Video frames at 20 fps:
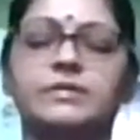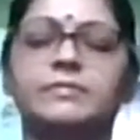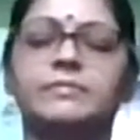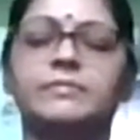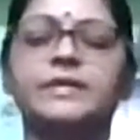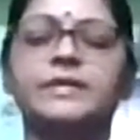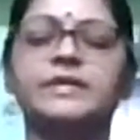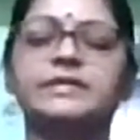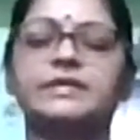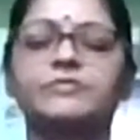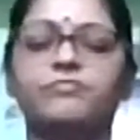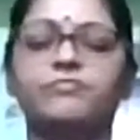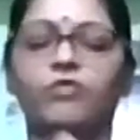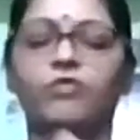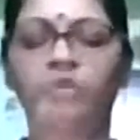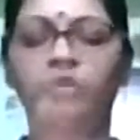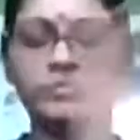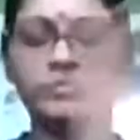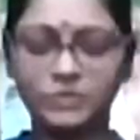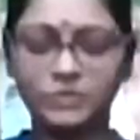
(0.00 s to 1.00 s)
Bring that
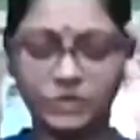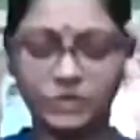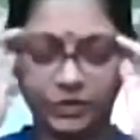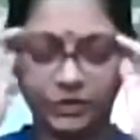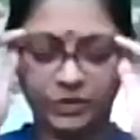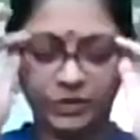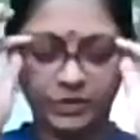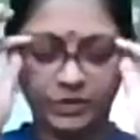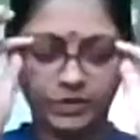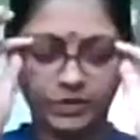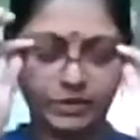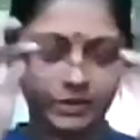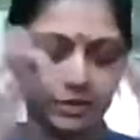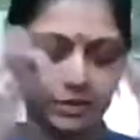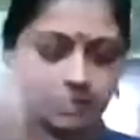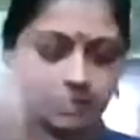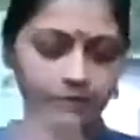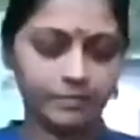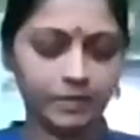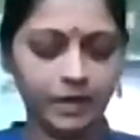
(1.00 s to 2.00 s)
warmth to your
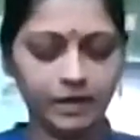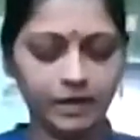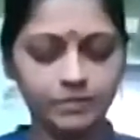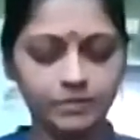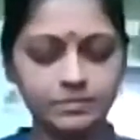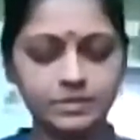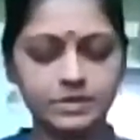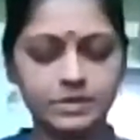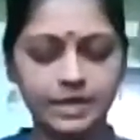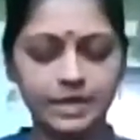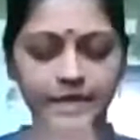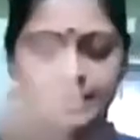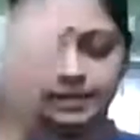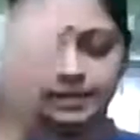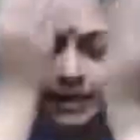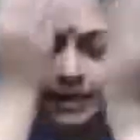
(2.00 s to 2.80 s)
palms and